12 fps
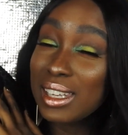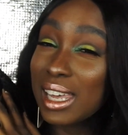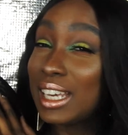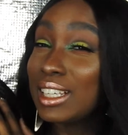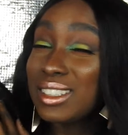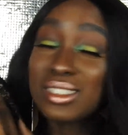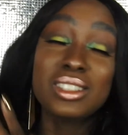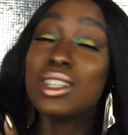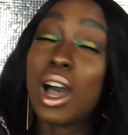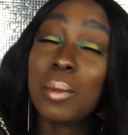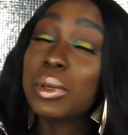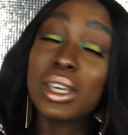Like, it's
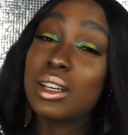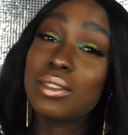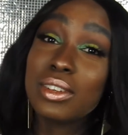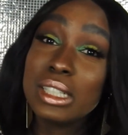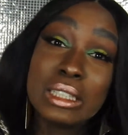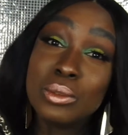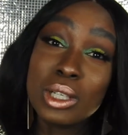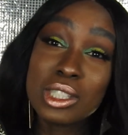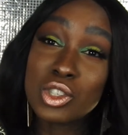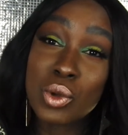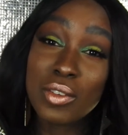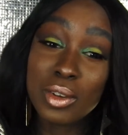not beginner friendly
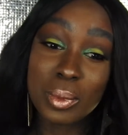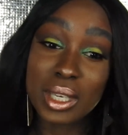whatsoever